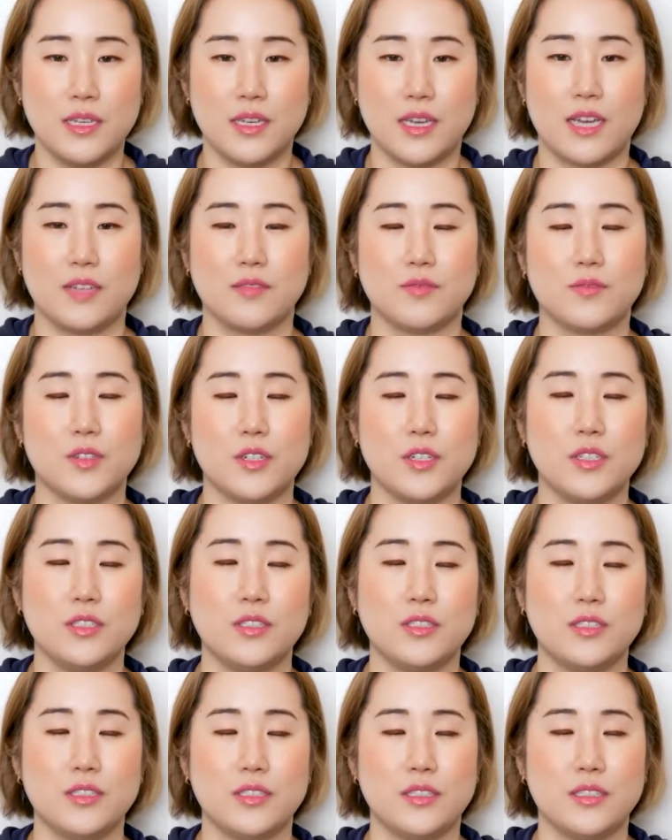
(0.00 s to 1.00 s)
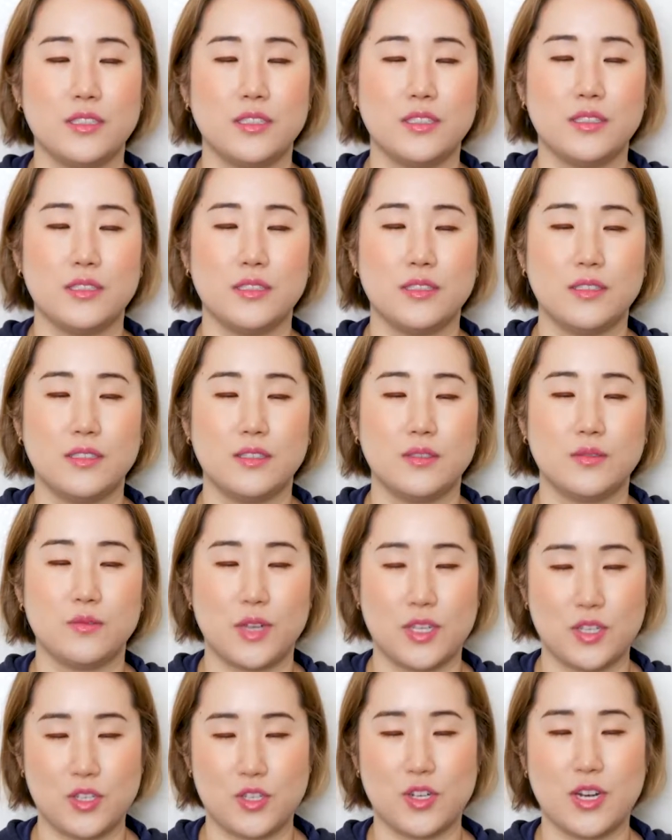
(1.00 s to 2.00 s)
And first,
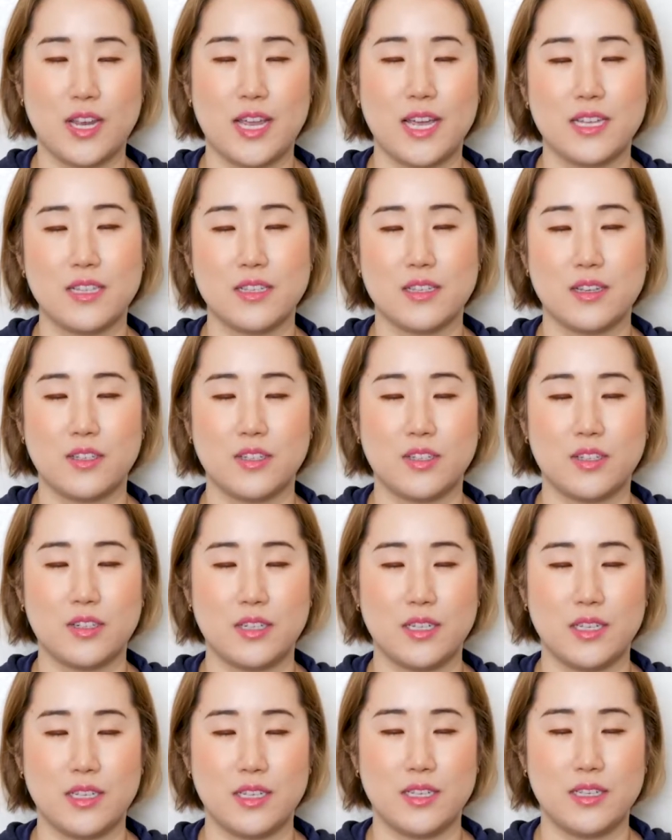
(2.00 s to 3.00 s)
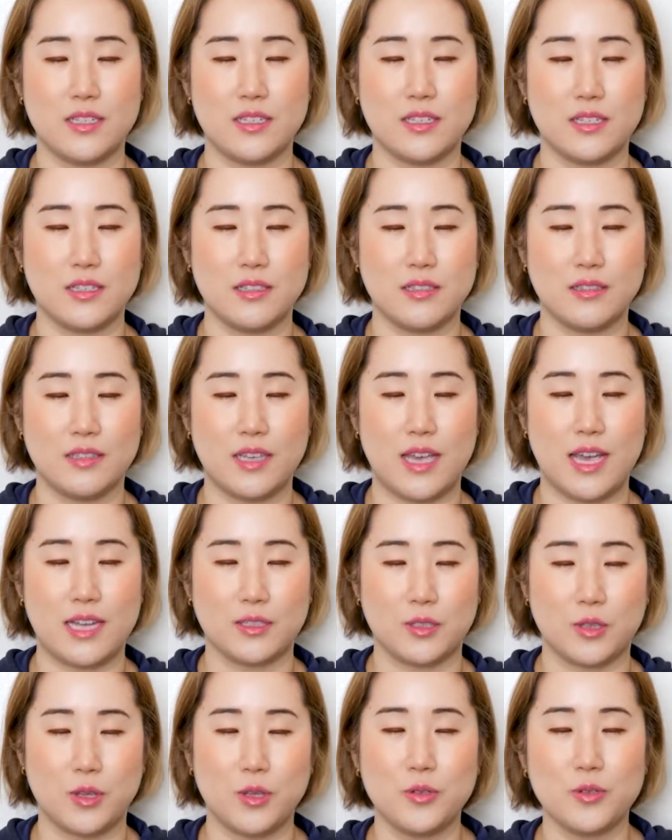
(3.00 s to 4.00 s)
rest your hands on your knees and
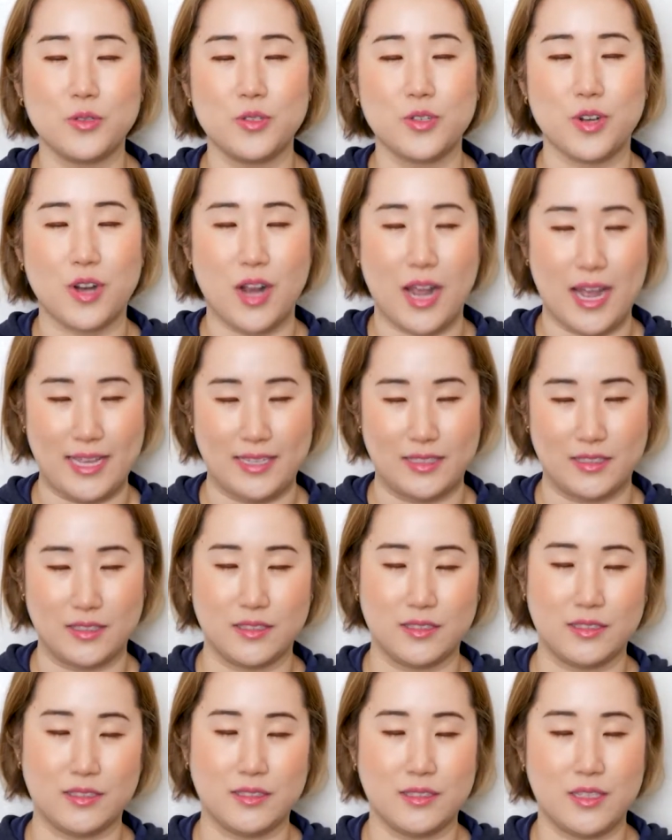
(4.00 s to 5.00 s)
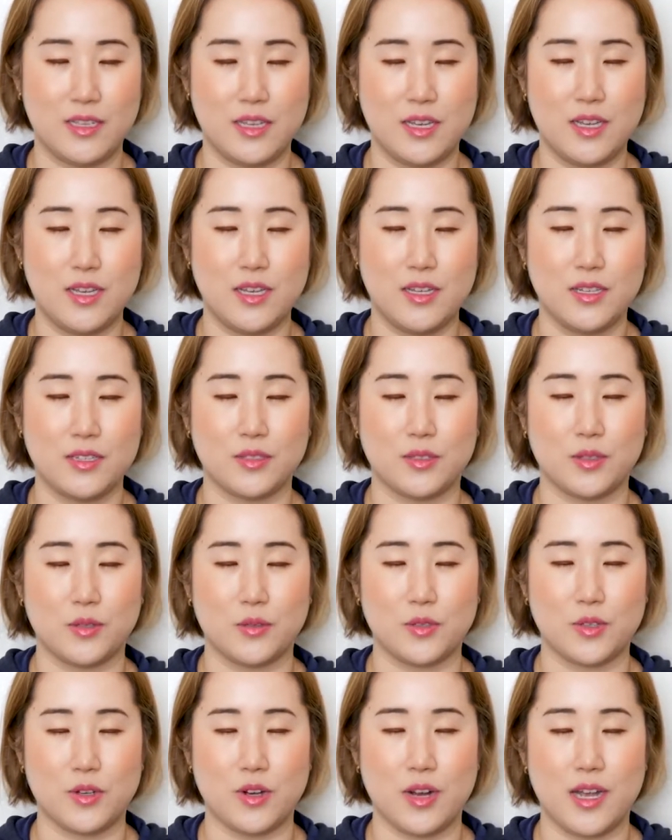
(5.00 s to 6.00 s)
close your eyes.
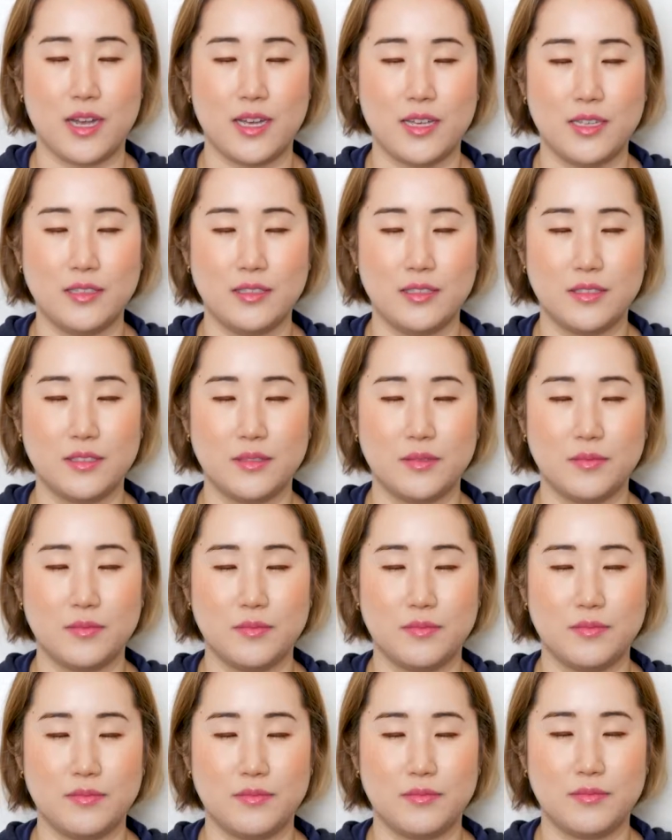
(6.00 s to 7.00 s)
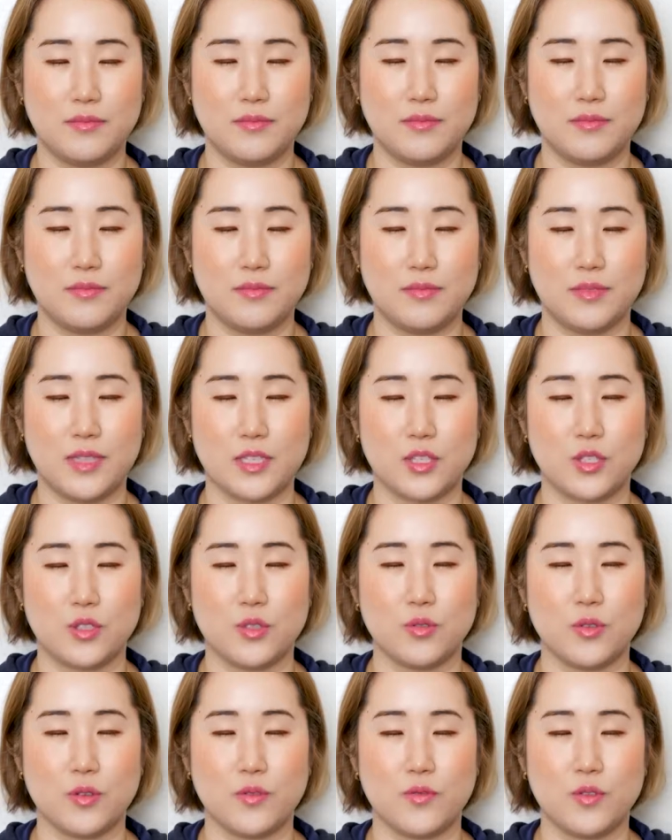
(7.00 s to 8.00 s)
Close your eyes. Let's
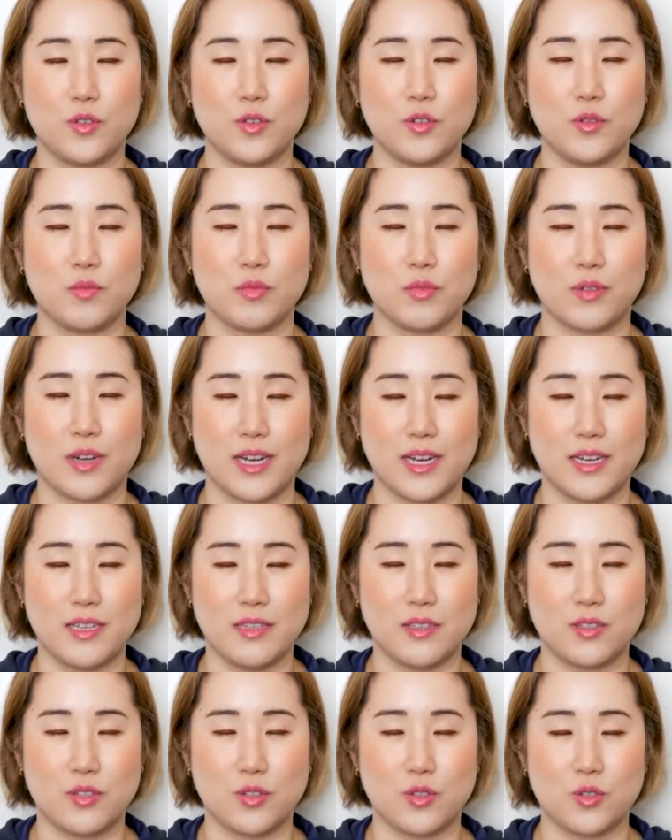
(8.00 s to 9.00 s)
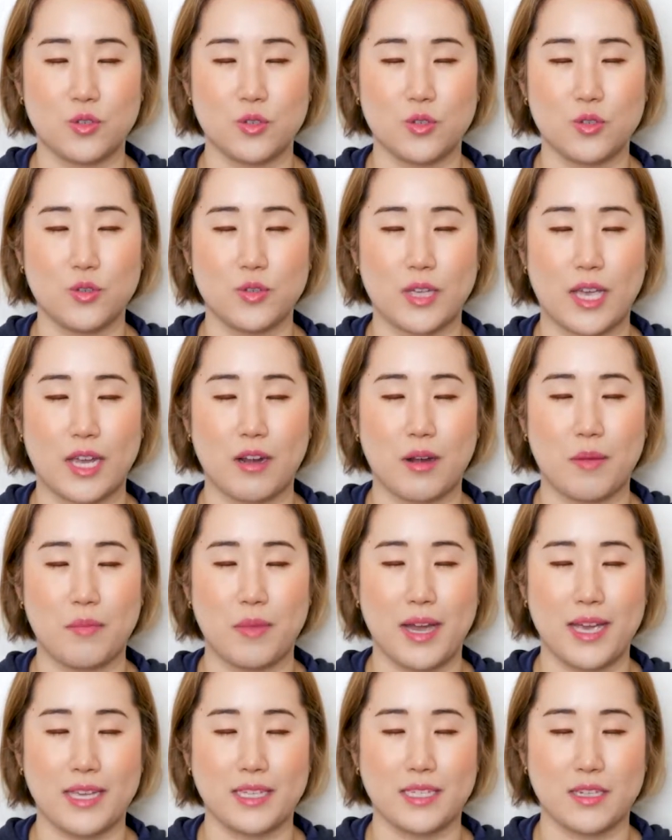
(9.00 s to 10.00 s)
do a few breaths to get our
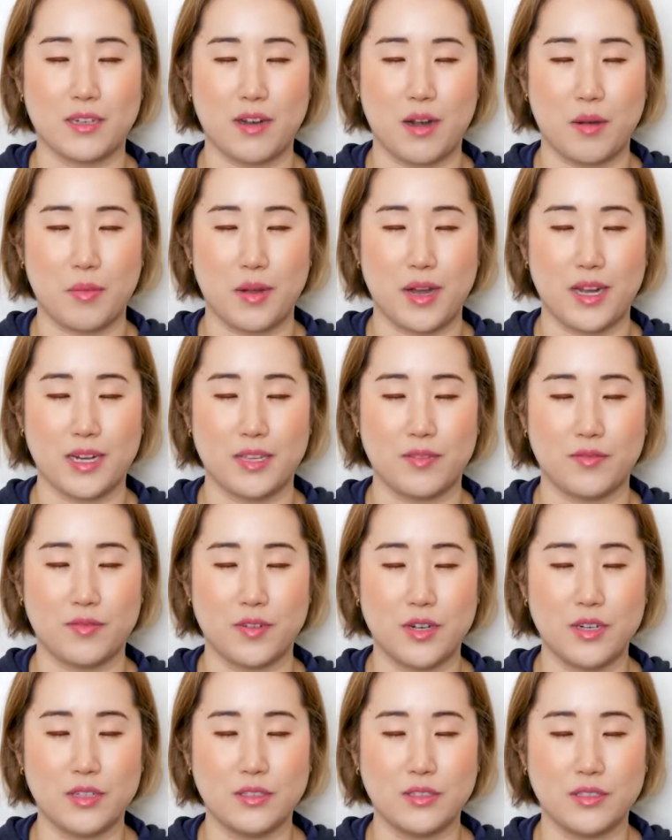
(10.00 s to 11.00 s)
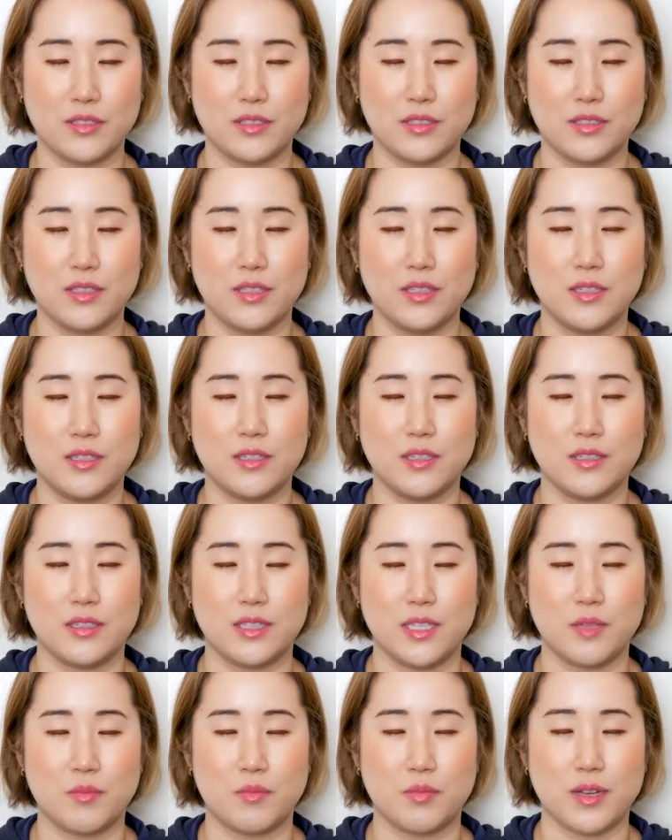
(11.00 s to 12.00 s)
mind and our body first.
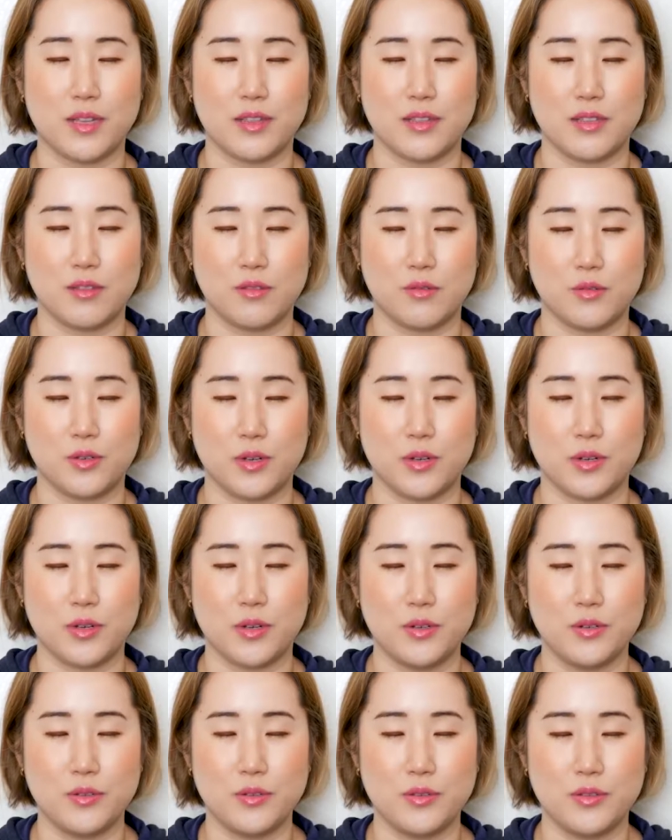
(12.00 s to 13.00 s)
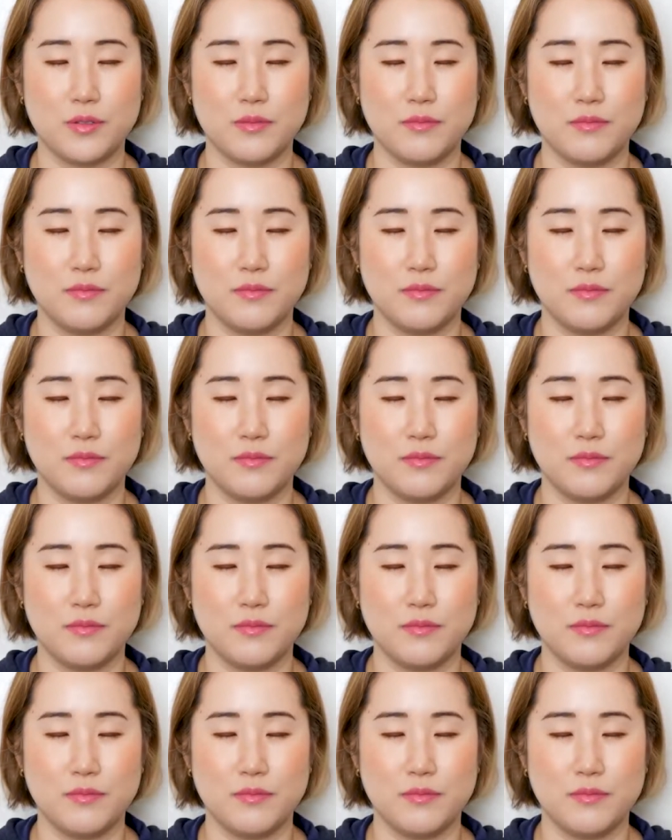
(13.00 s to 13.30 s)
Deep breath in through your nose.